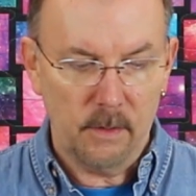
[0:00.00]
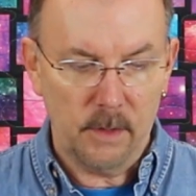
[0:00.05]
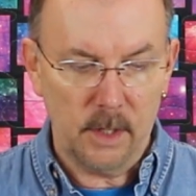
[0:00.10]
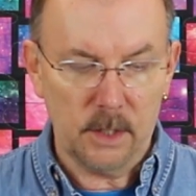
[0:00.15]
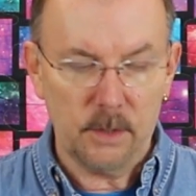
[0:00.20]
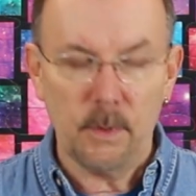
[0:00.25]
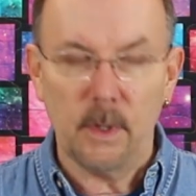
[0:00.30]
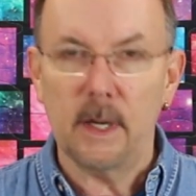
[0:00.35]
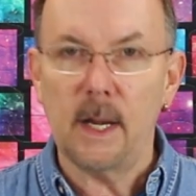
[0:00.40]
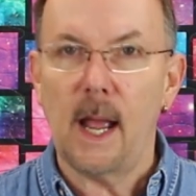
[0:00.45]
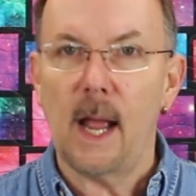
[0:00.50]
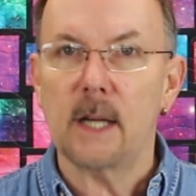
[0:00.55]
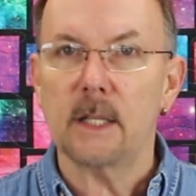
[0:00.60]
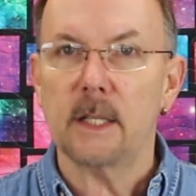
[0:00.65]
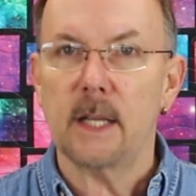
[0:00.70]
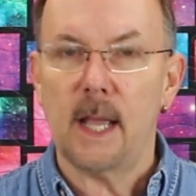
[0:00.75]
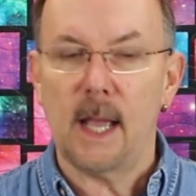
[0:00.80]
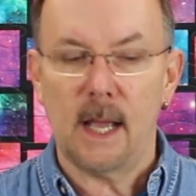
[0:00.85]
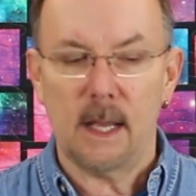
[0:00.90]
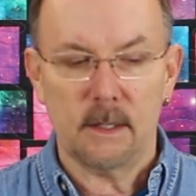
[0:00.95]
This one
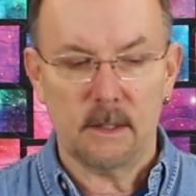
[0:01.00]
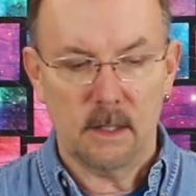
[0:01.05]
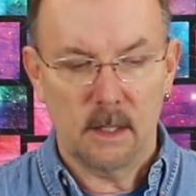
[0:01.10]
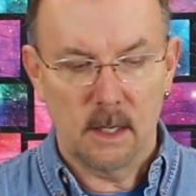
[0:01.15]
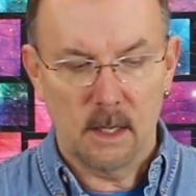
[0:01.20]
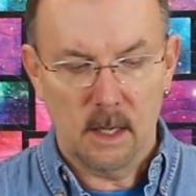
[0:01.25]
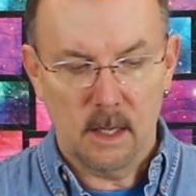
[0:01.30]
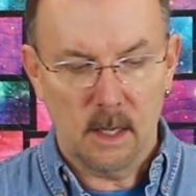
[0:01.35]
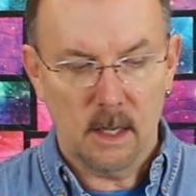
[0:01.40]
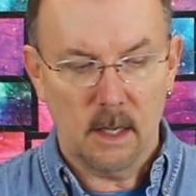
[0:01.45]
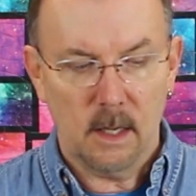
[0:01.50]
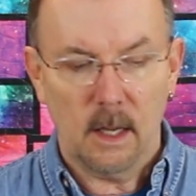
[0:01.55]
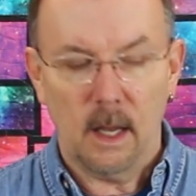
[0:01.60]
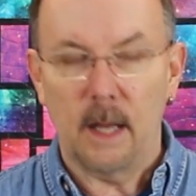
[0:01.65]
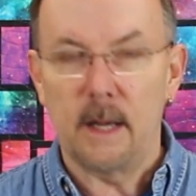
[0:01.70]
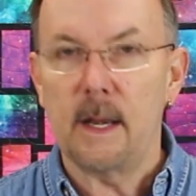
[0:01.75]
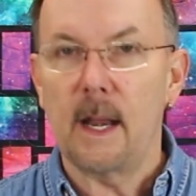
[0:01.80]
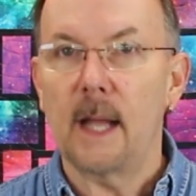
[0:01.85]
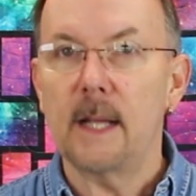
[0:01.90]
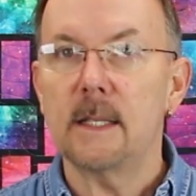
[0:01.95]
actually has
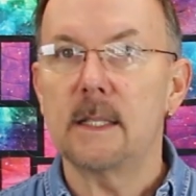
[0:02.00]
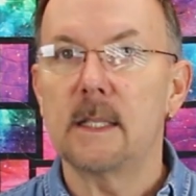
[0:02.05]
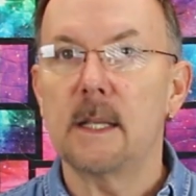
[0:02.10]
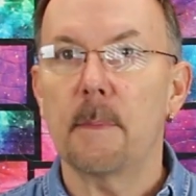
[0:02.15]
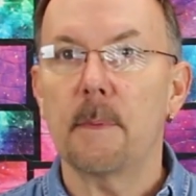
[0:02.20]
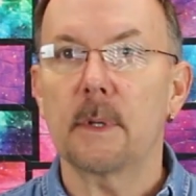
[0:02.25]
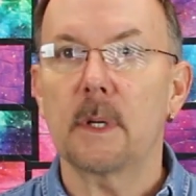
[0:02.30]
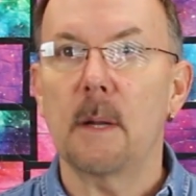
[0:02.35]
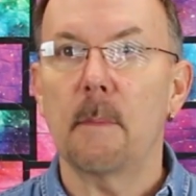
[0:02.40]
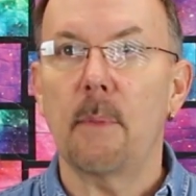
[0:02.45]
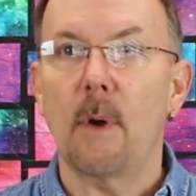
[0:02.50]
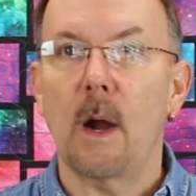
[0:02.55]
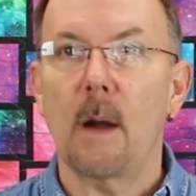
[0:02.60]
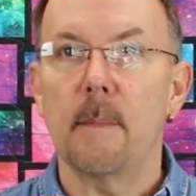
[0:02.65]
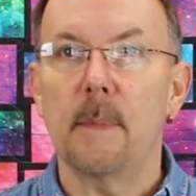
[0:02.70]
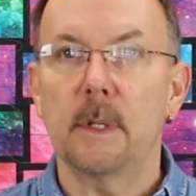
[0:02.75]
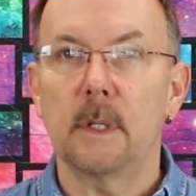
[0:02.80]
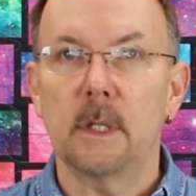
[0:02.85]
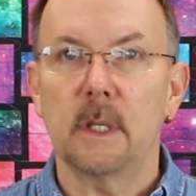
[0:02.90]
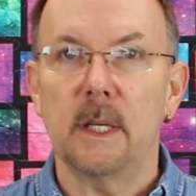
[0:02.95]
a nice zippered
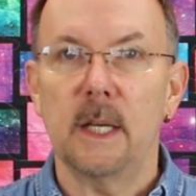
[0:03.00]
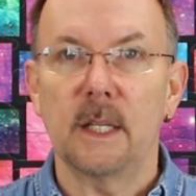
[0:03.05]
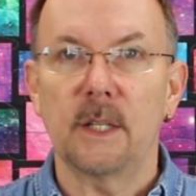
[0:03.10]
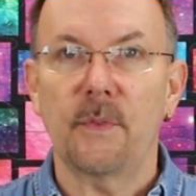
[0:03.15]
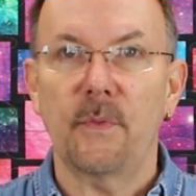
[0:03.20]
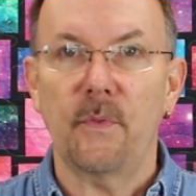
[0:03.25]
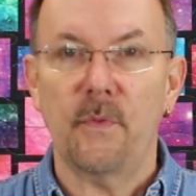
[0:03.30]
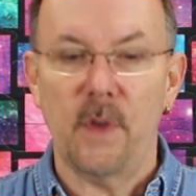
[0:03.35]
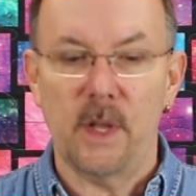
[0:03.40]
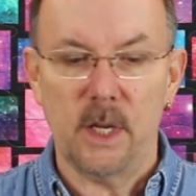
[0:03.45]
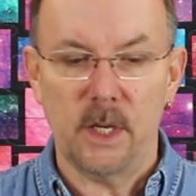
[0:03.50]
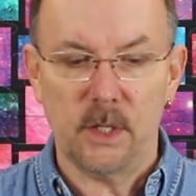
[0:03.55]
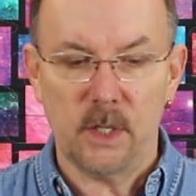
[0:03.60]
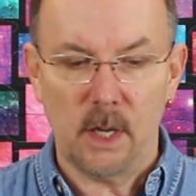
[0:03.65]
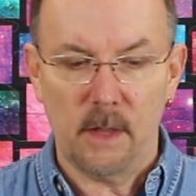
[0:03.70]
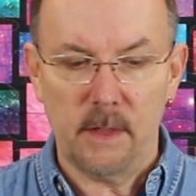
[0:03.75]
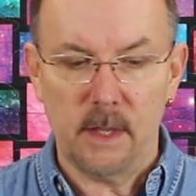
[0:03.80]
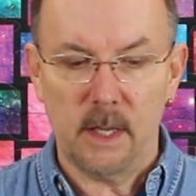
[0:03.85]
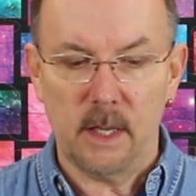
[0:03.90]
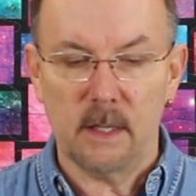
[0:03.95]
compartment. It's
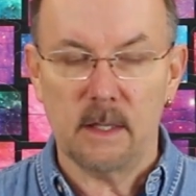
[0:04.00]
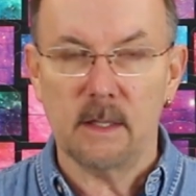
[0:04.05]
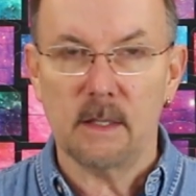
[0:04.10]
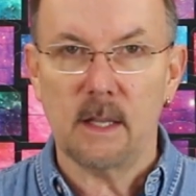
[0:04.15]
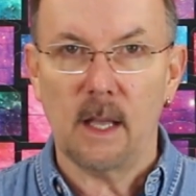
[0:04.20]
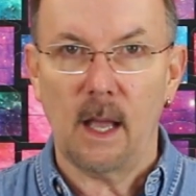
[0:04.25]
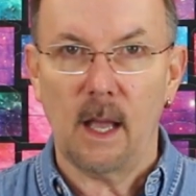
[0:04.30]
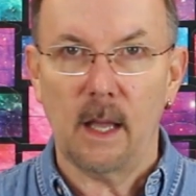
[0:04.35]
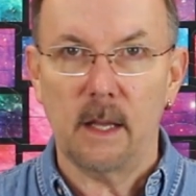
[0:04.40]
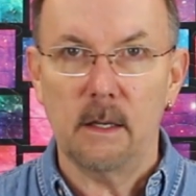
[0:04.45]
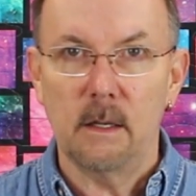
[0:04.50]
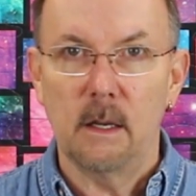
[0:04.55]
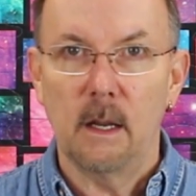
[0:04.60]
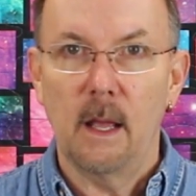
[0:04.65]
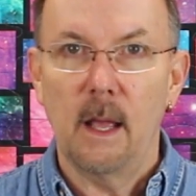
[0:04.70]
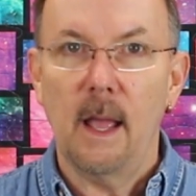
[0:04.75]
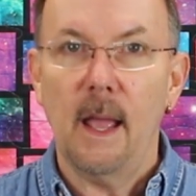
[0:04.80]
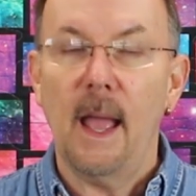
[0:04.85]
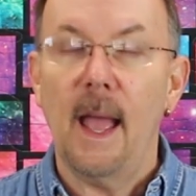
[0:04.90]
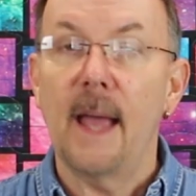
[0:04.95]
finished on the inside,
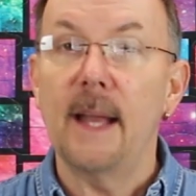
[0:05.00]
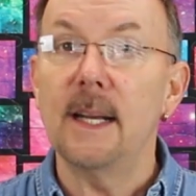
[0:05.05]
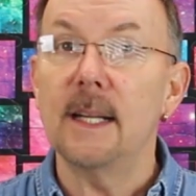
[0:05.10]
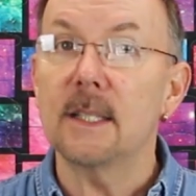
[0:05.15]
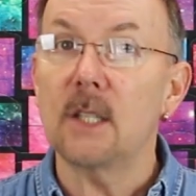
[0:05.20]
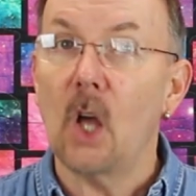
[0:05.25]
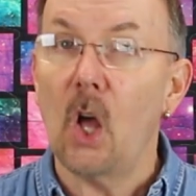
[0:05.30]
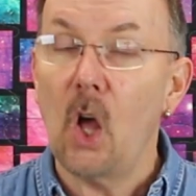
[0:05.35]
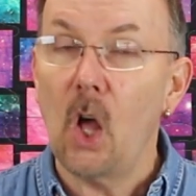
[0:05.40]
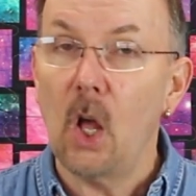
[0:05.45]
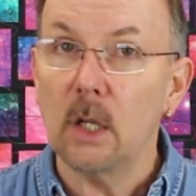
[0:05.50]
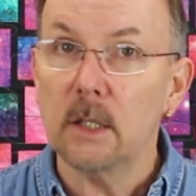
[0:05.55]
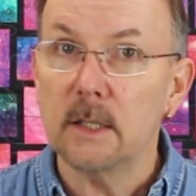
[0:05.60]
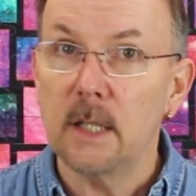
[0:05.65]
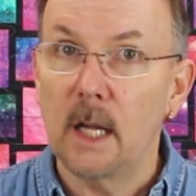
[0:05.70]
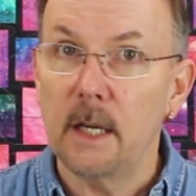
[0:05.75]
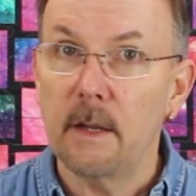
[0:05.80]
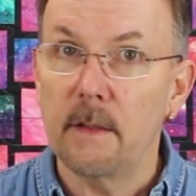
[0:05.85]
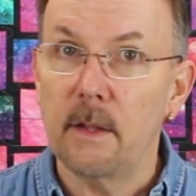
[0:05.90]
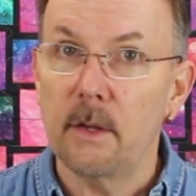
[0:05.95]
and it's all
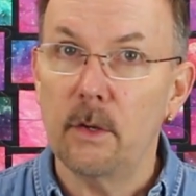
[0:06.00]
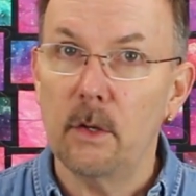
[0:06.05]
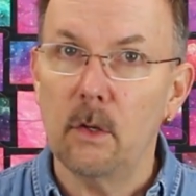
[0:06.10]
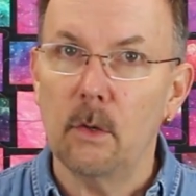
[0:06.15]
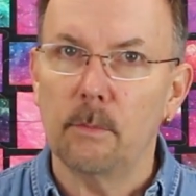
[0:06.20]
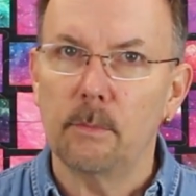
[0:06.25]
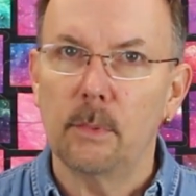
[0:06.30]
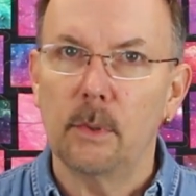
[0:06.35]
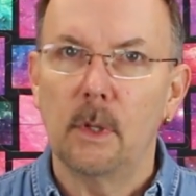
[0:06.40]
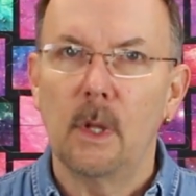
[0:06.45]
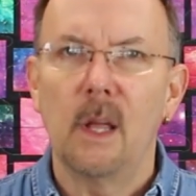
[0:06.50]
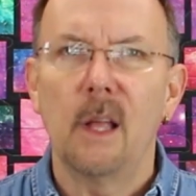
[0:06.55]
done in the hoop.